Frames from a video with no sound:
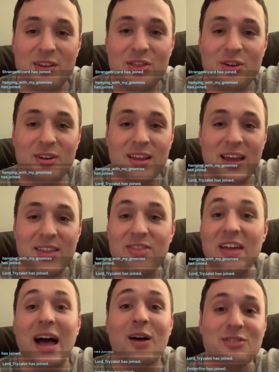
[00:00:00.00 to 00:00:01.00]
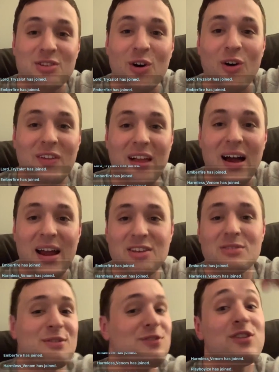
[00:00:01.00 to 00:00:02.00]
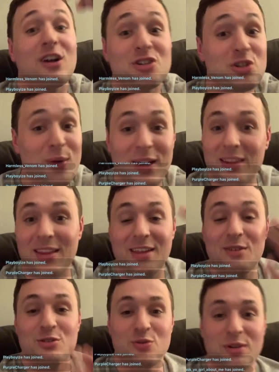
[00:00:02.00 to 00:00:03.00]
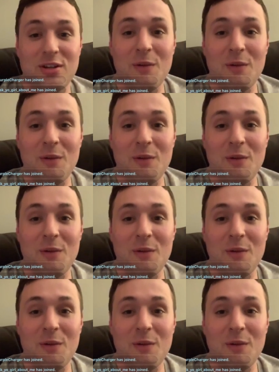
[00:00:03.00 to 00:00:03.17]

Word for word: 38,000 online. It's going to be fluctuating like it was real.